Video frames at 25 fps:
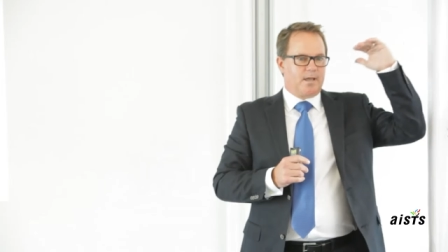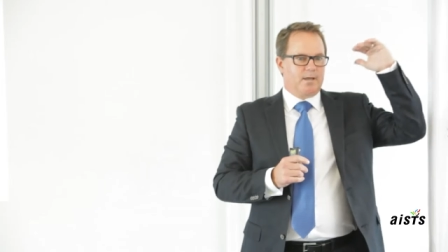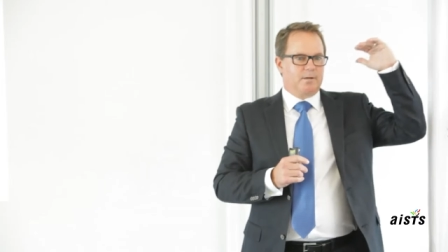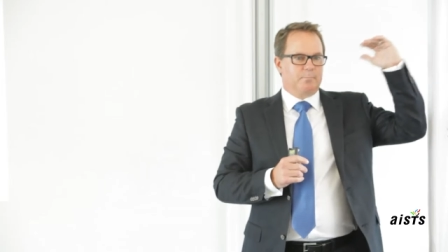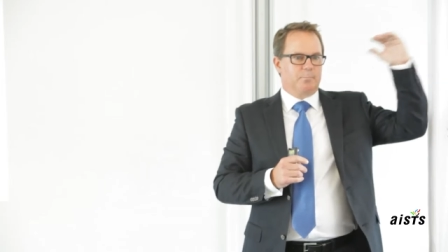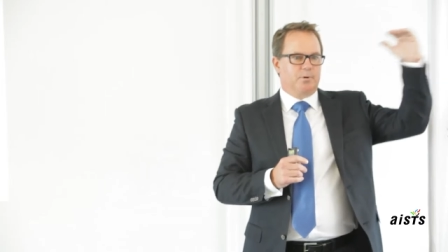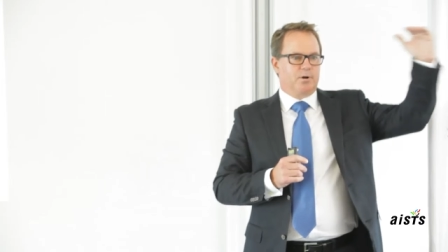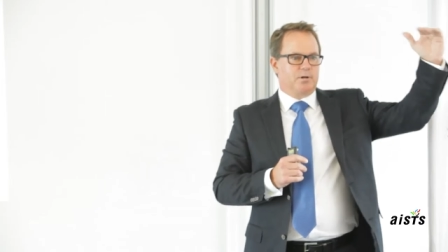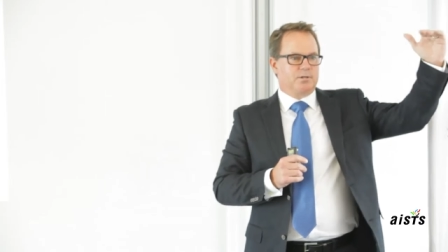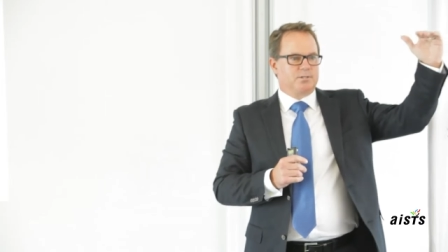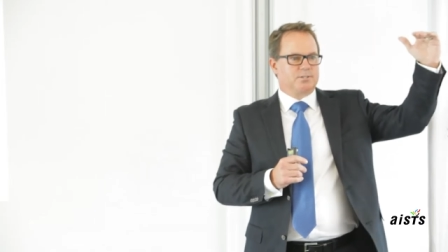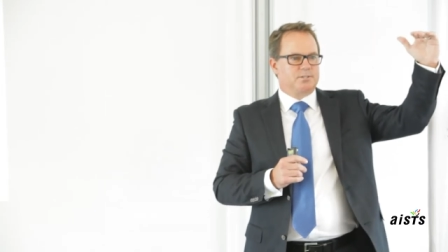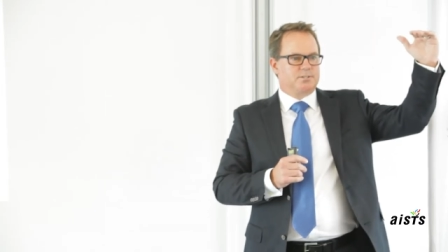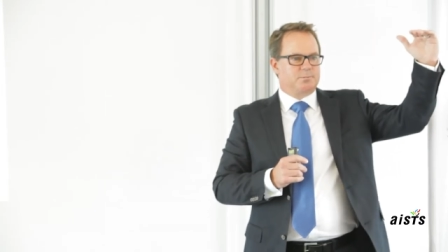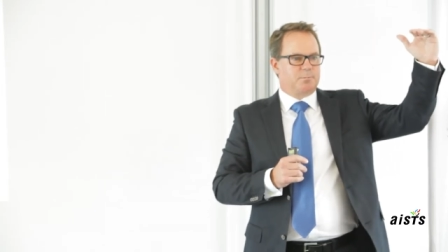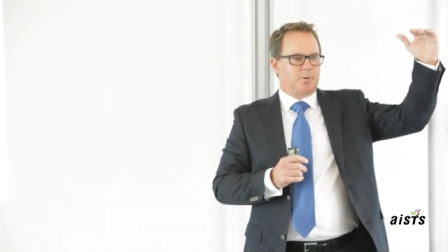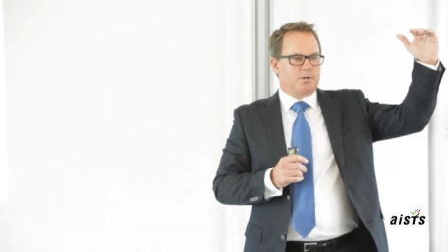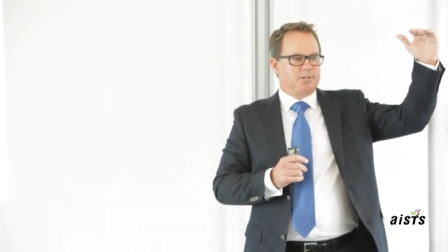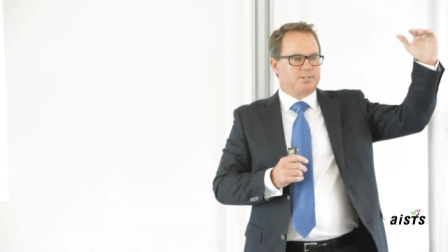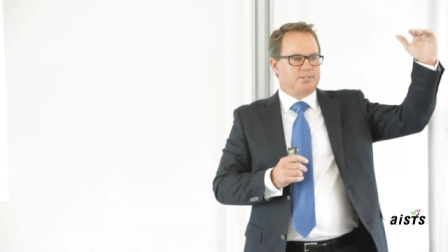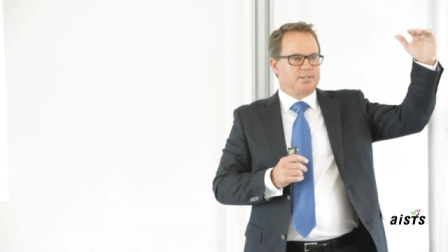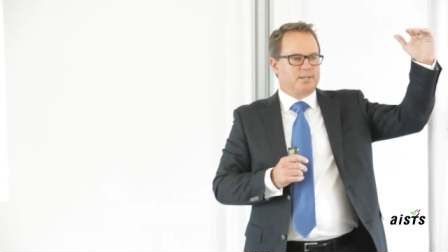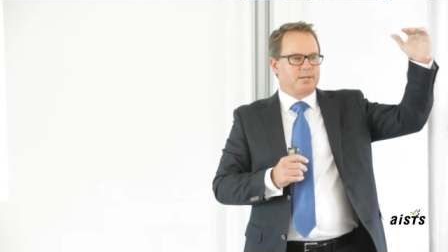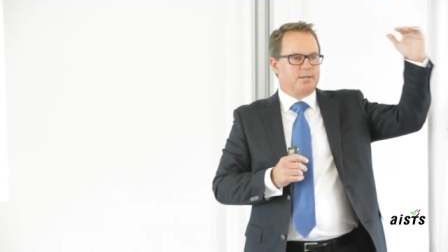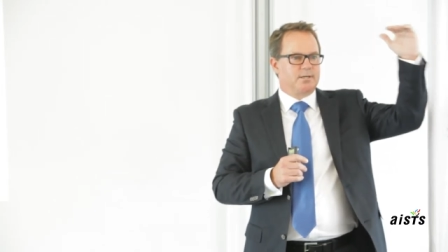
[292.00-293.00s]
a bronze
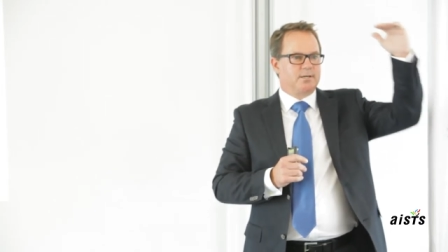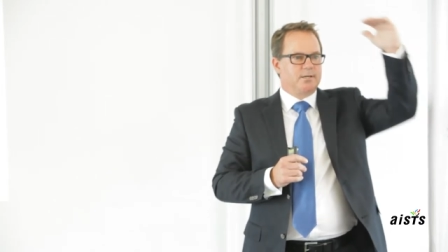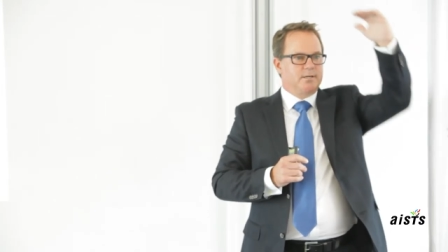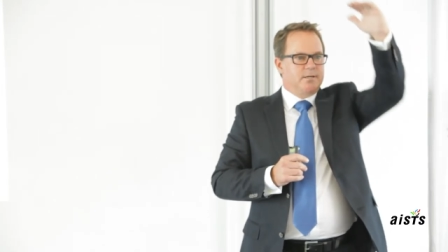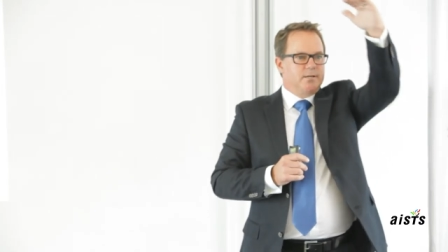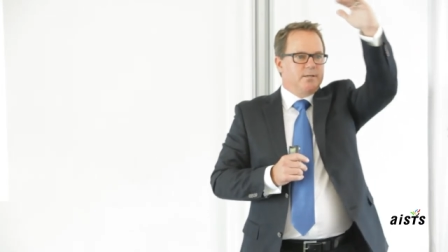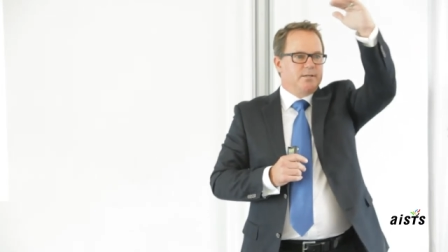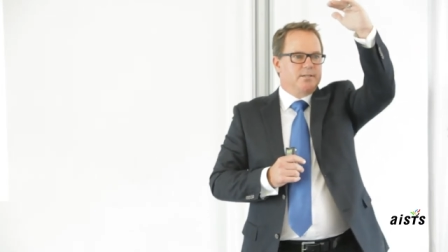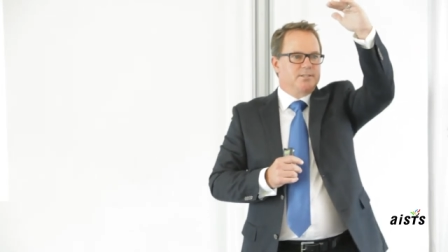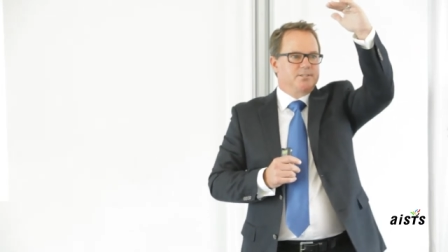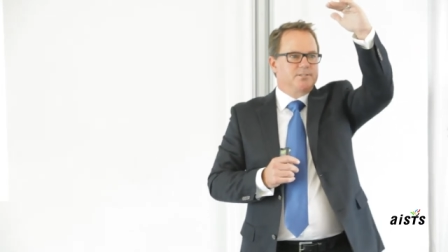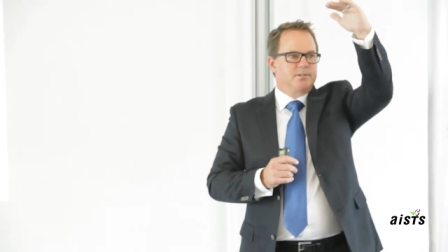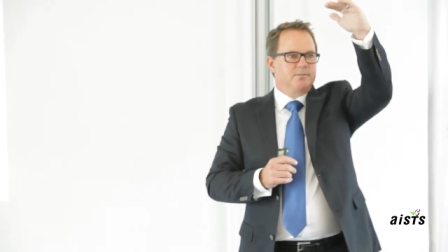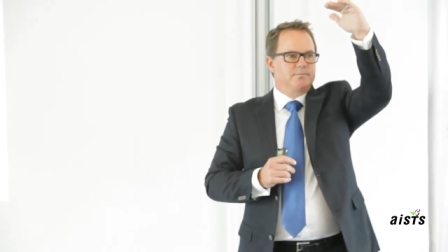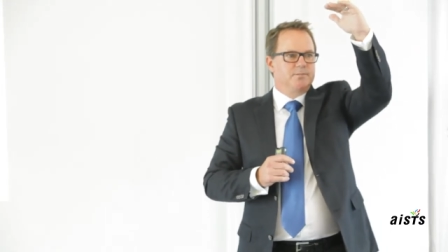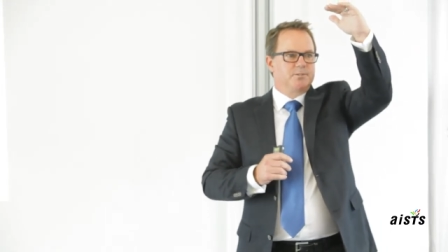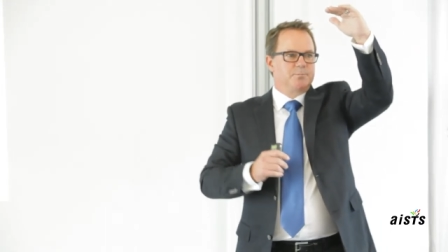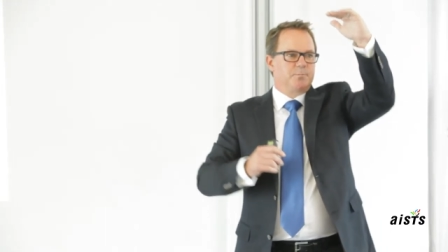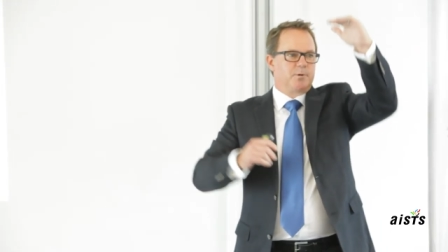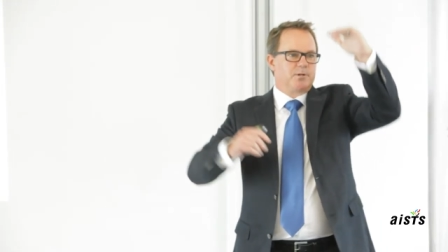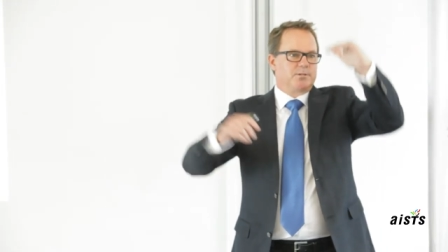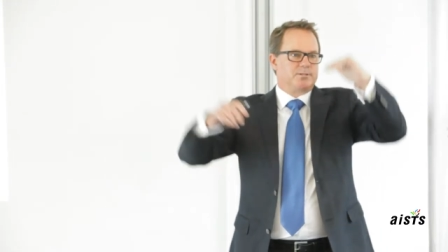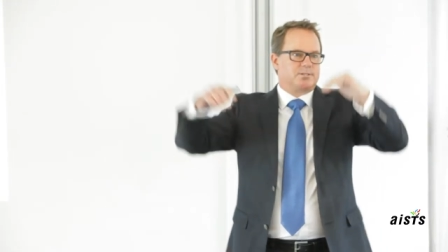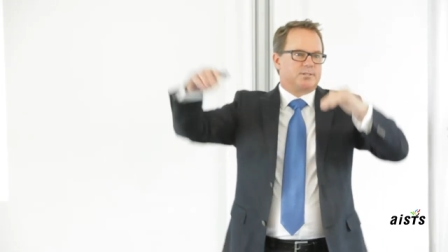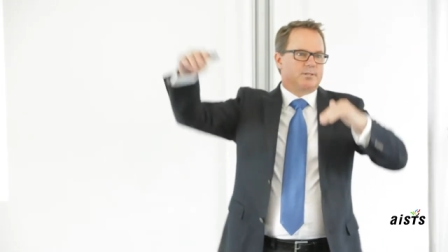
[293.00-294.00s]
sponsor, a silver
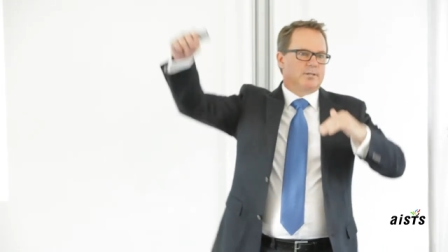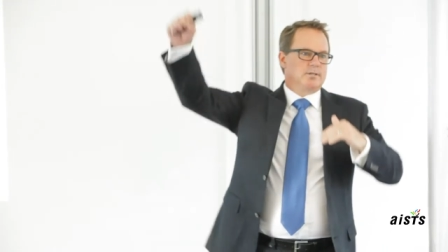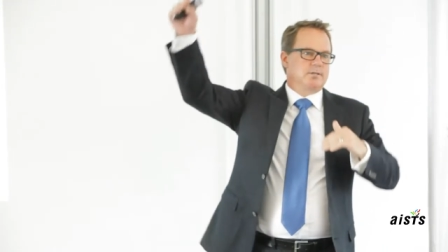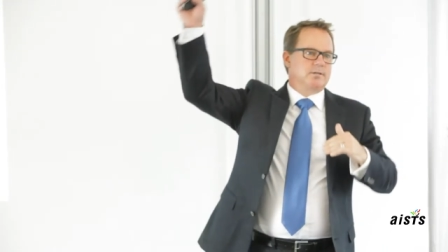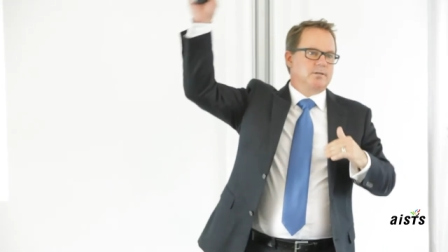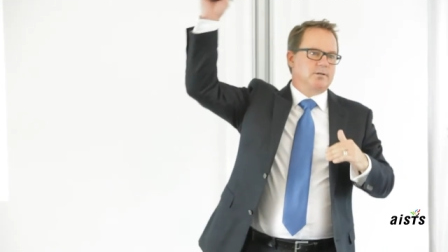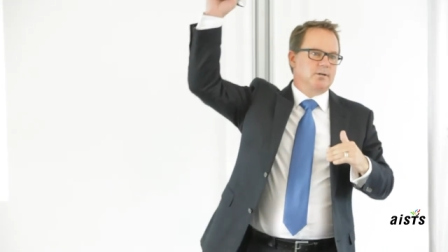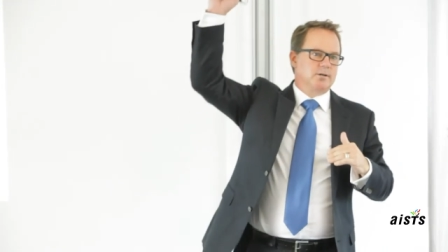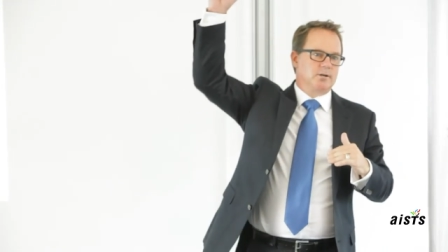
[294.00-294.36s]
sponsor,